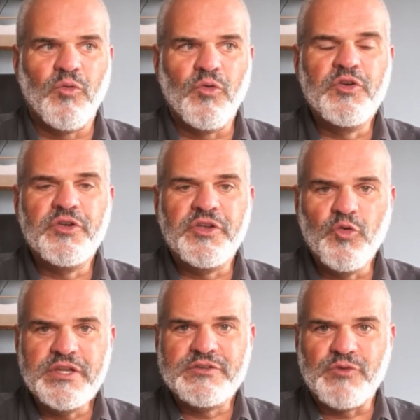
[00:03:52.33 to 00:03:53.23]

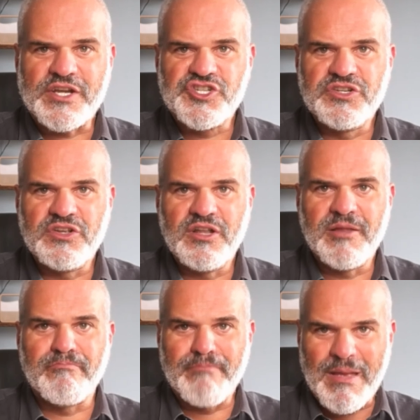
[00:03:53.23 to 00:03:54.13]

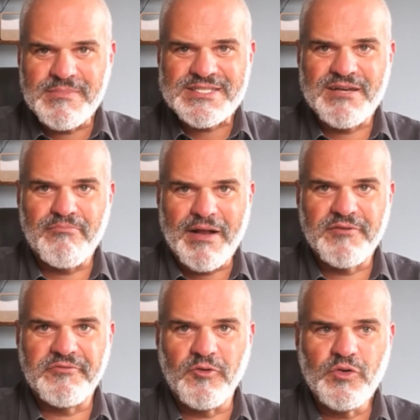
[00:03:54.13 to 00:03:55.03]
unidirectional MEMS
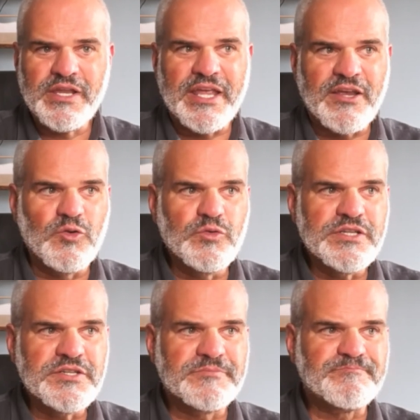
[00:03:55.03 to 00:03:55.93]
microphone included.